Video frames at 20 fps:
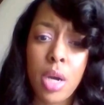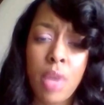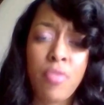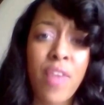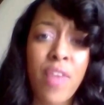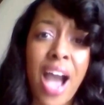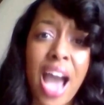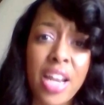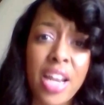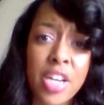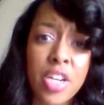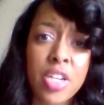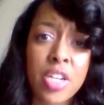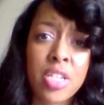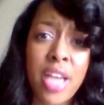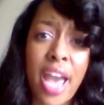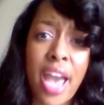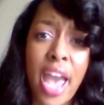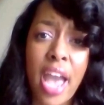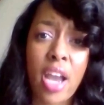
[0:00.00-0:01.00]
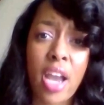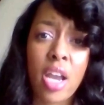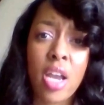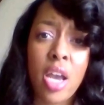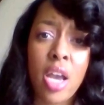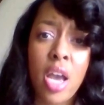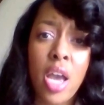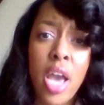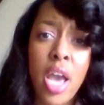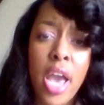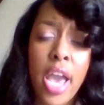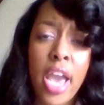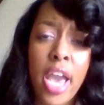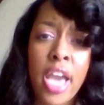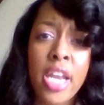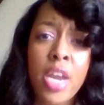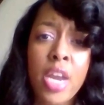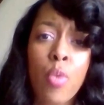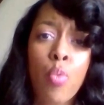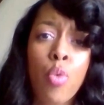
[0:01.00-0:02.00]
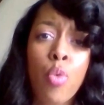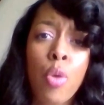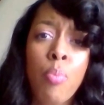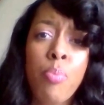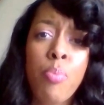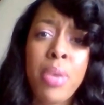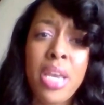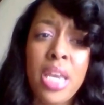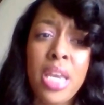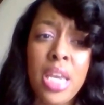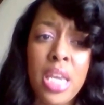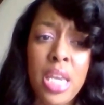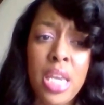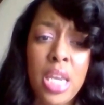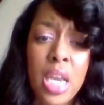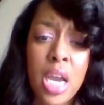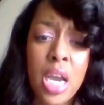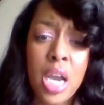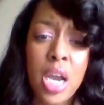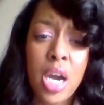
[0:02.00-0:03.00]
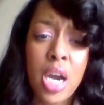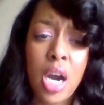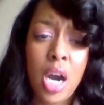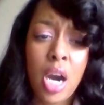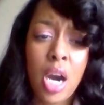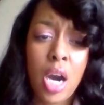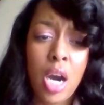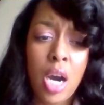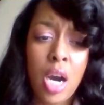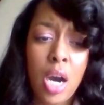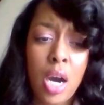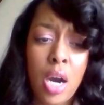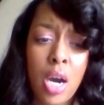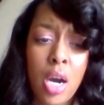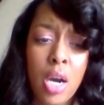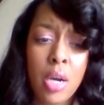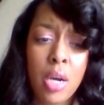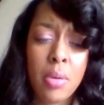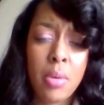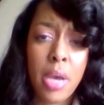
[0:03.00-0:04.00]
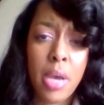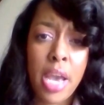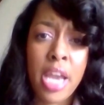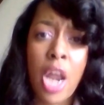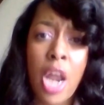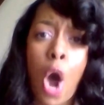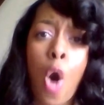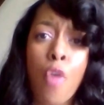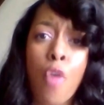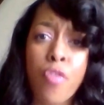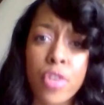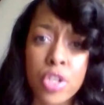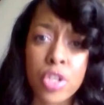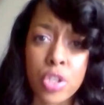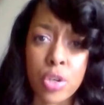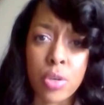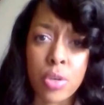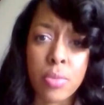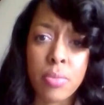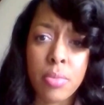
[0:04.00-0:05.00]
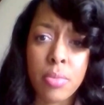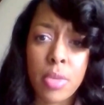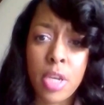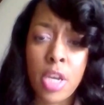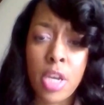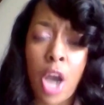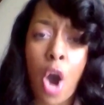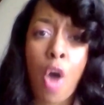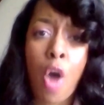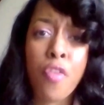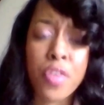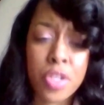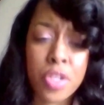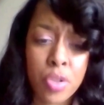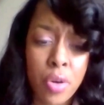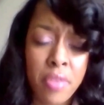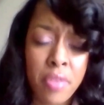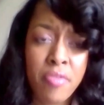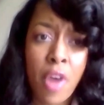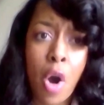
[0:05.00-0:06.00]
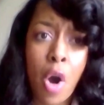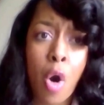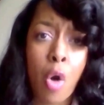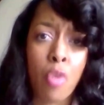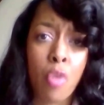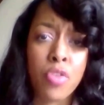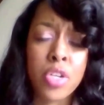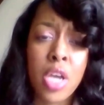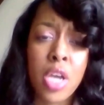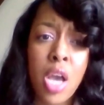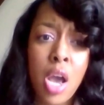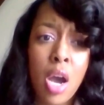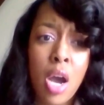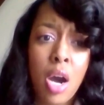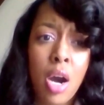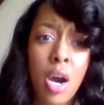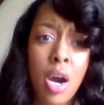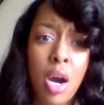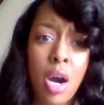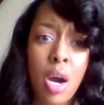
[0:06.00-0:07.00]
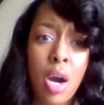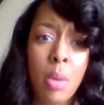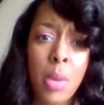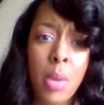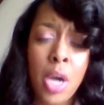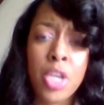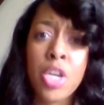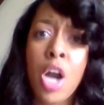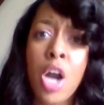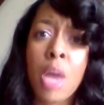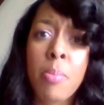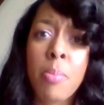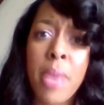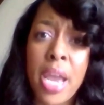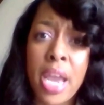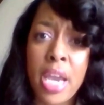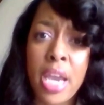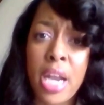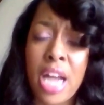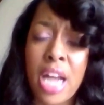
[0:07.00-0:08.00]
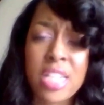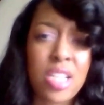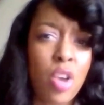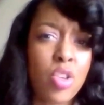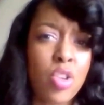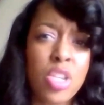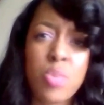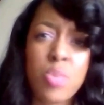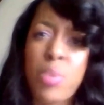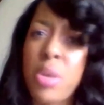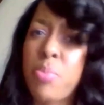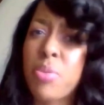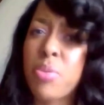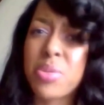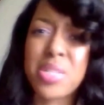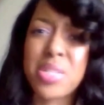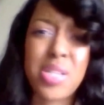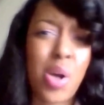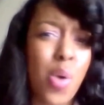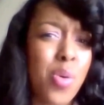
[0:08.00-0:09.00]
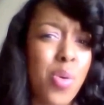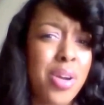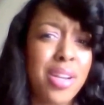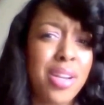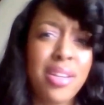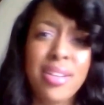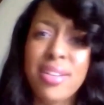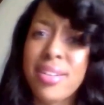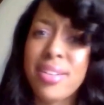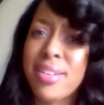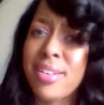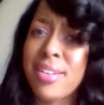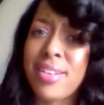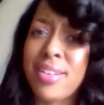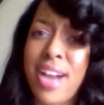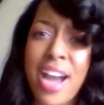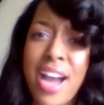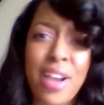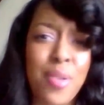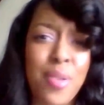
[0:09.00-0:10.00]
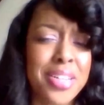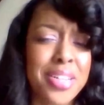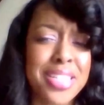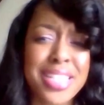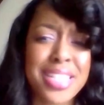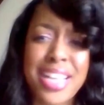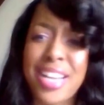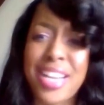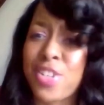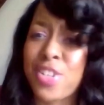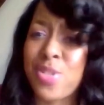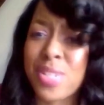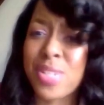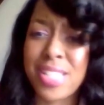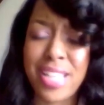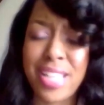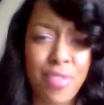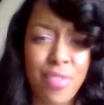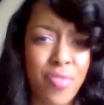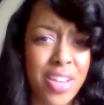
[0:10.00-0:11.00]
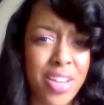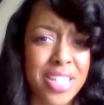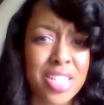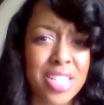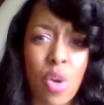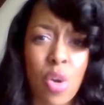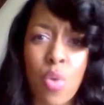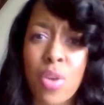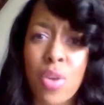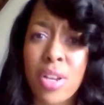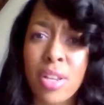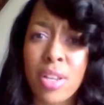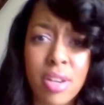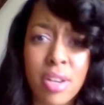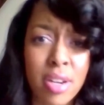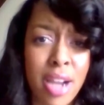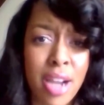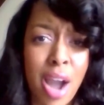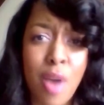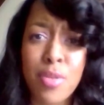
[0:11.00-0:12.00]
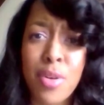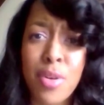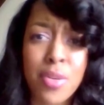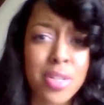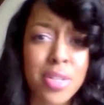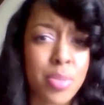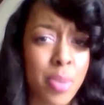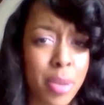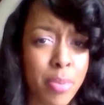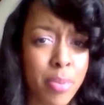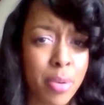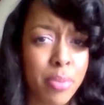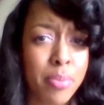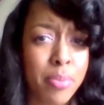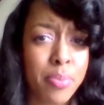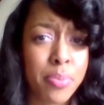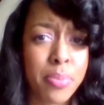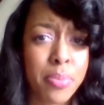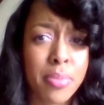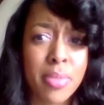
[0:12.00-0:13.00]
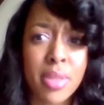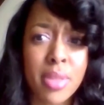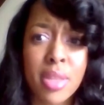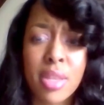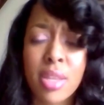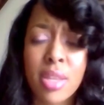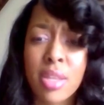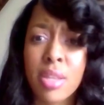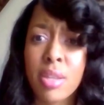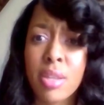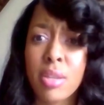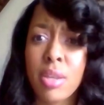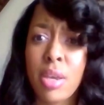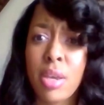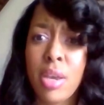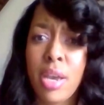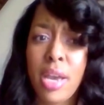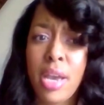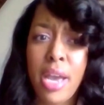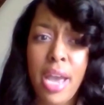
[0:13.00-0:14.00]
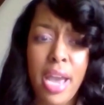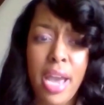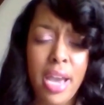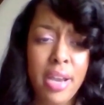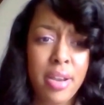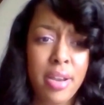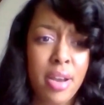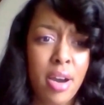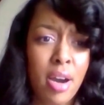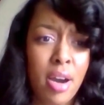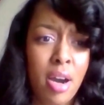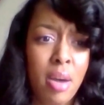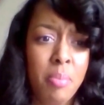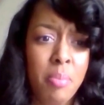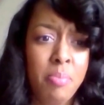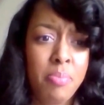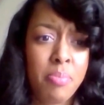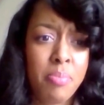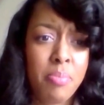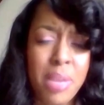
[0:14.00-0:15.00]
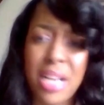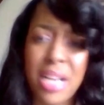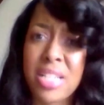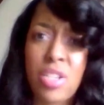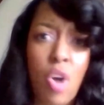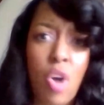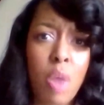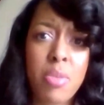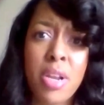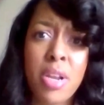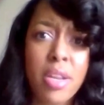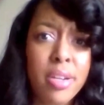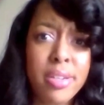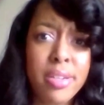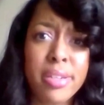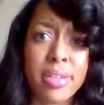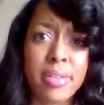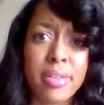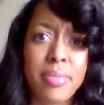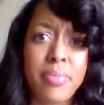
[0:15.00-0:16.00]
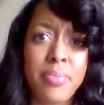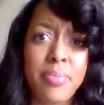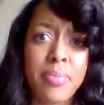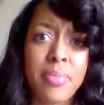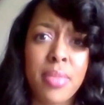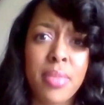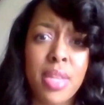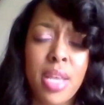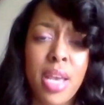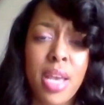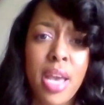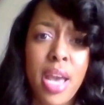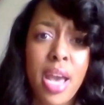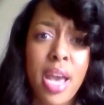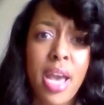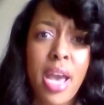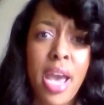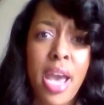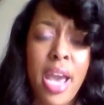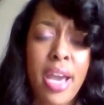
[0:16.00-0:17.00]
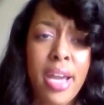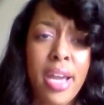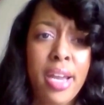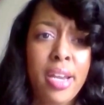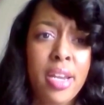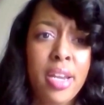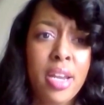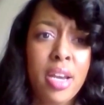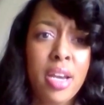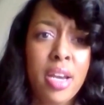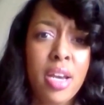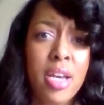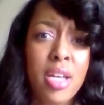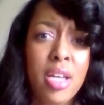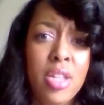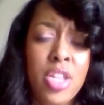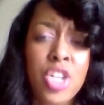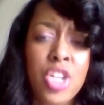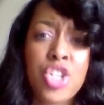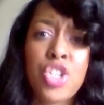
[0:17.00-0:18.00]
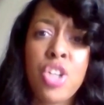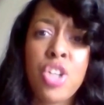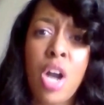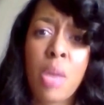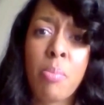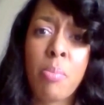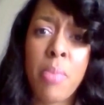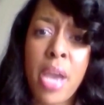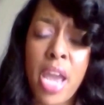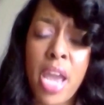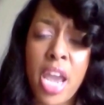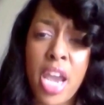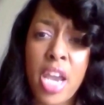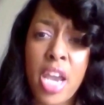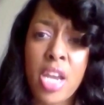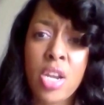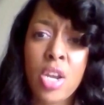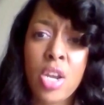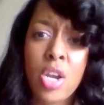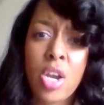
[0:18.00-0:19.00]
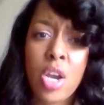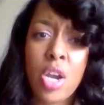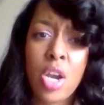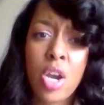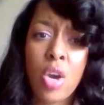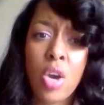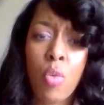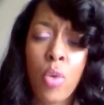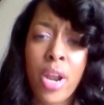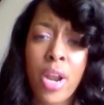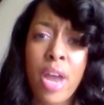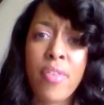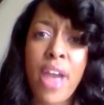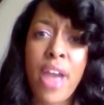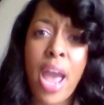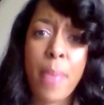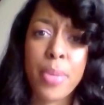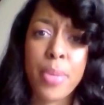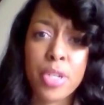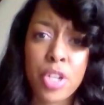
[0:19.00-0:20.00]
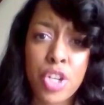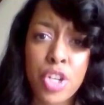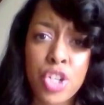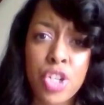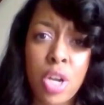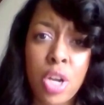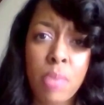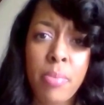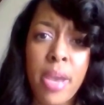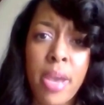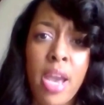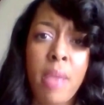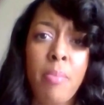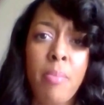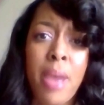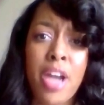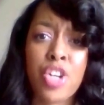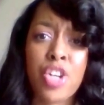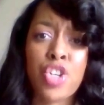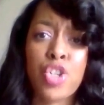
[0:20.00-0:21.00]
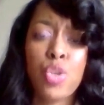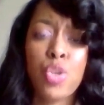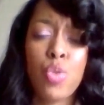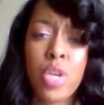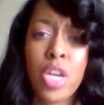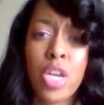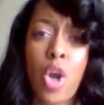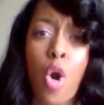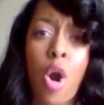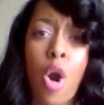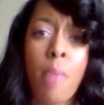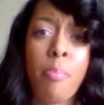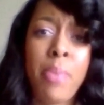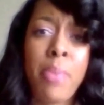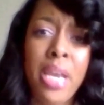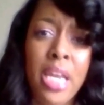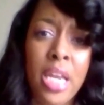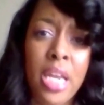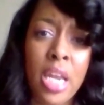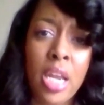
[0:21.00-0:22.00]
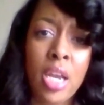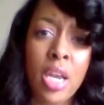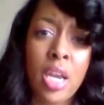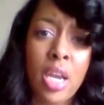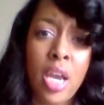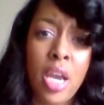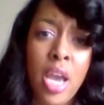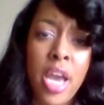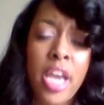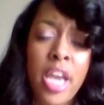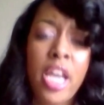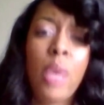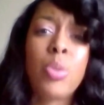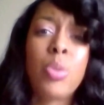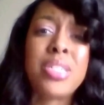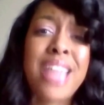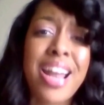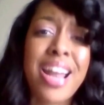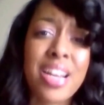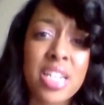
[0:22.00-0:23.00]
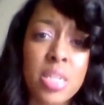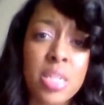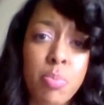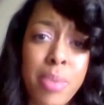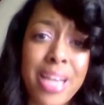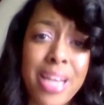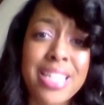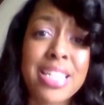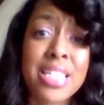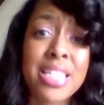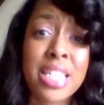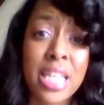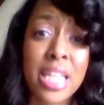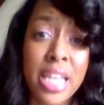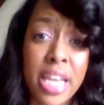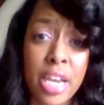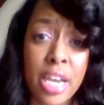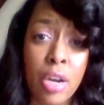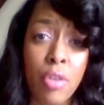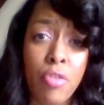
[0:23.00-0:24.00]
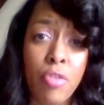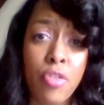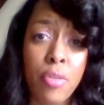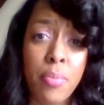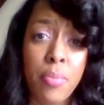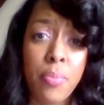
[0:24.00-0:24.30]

a violent attack, and it will be Uh, an officer, the officer involved, um, a young man. I saw these people so clear. I don't understand it because you see their face so clear. I don't know these people. And, um, but I saw them clear. And this young man, whatever happened to this young man by shooting or beating, he was not expected to live.